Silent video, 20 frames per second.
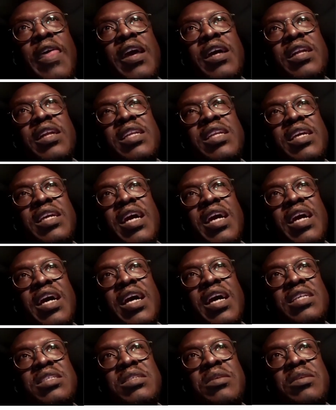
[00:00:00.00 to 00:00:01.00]
There
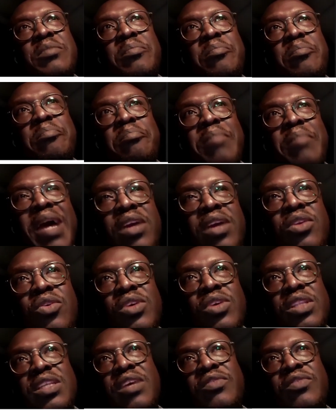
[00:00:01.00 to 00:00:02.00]
are minor
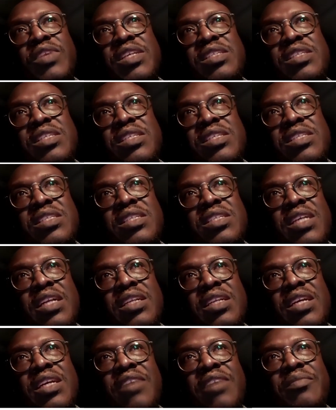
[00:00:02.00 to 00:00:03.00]
interventions
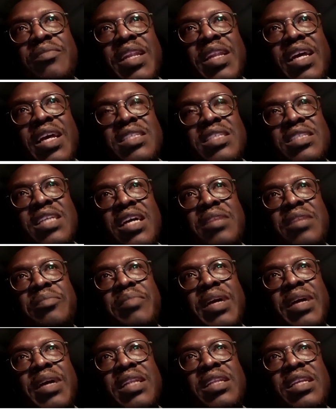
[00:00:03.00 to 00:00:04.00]
that government has done,
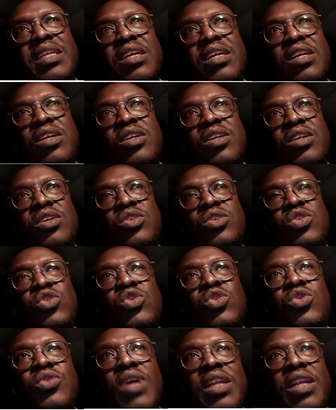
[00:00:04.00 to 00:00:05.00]
but they
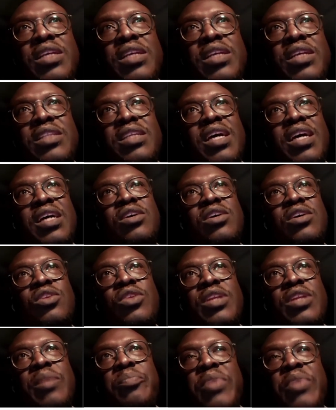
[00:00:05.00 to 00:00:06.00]
usually tackle on
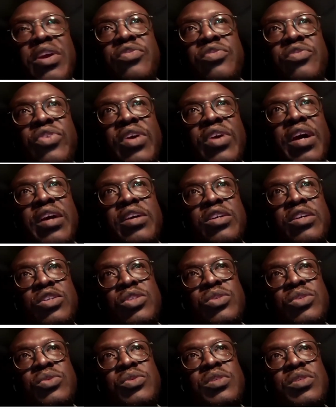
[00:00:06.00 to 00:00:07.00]
the peripheral
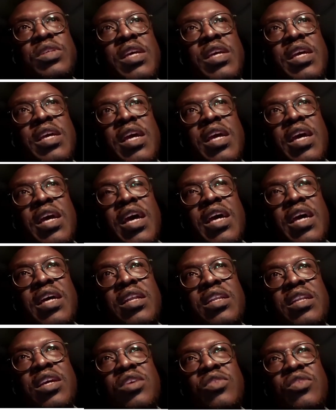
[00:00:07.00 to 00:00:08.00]
issues. Mm.
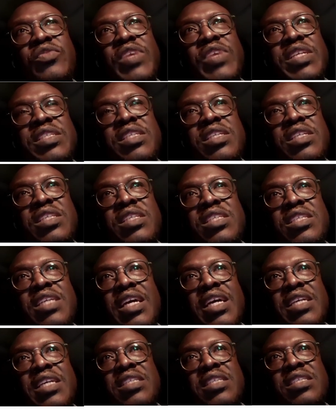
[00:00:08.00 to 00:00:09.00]
And the university
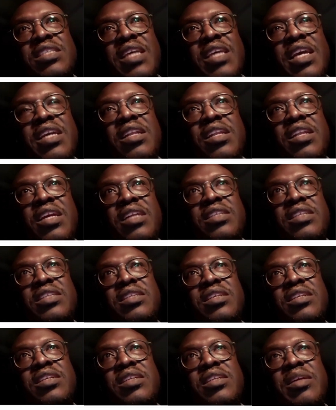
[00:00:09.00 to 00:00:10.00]
teacher is saying that
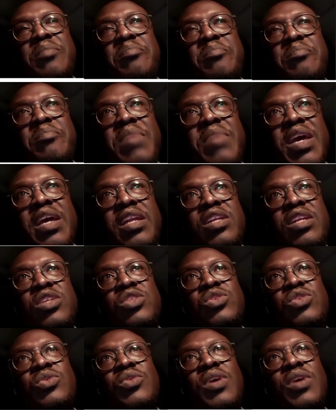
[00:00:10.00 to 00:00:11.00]
the main
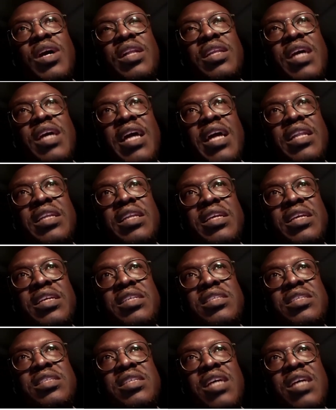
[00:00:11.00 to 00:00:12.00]
issue at hand
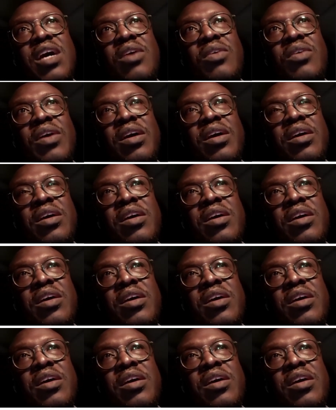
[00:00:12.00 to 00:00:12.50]
is our